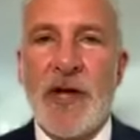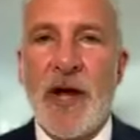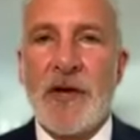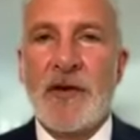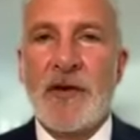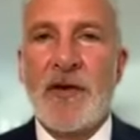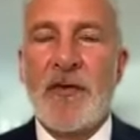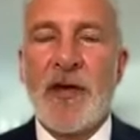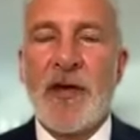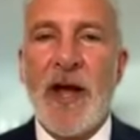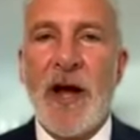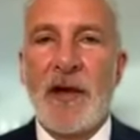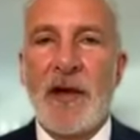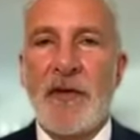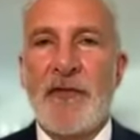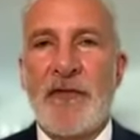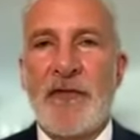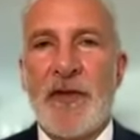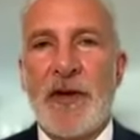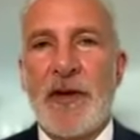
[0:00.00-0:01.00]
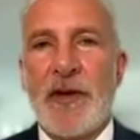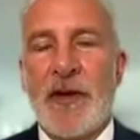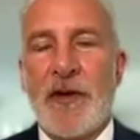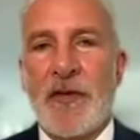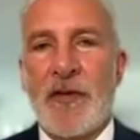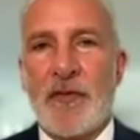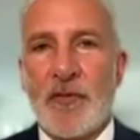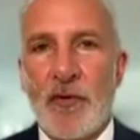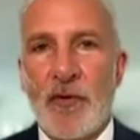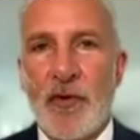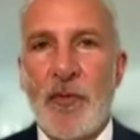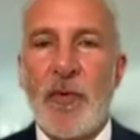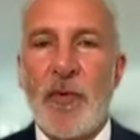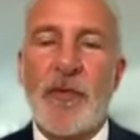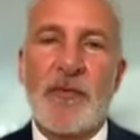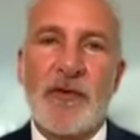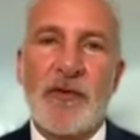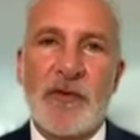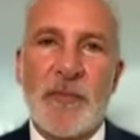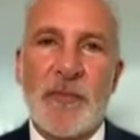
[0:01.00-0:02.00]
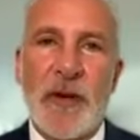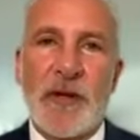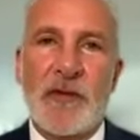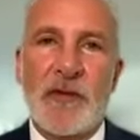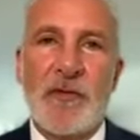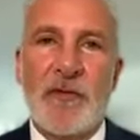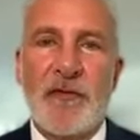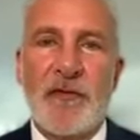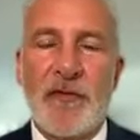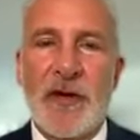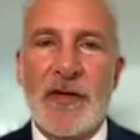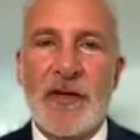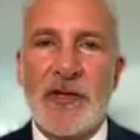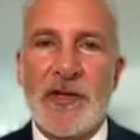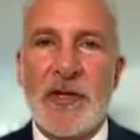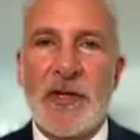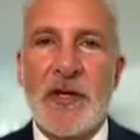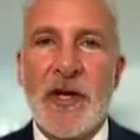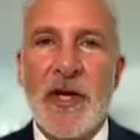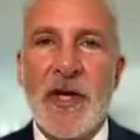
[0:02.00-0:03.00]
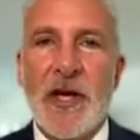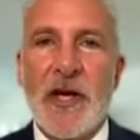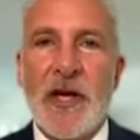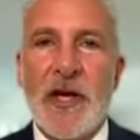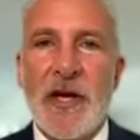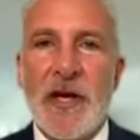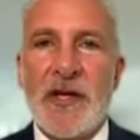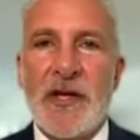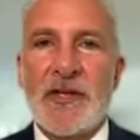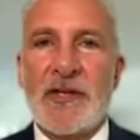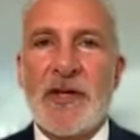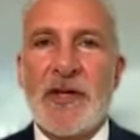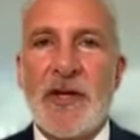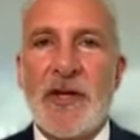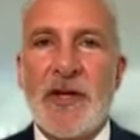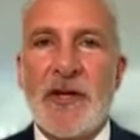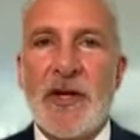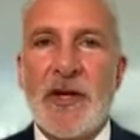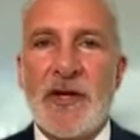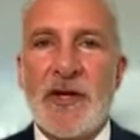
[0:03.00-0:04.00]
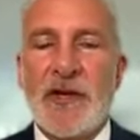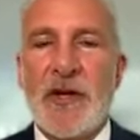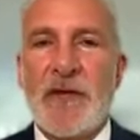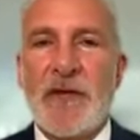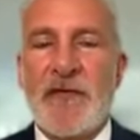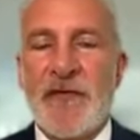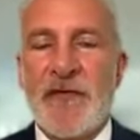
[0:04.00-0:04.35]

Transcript: down. The elephant in the room with respect to inflation is the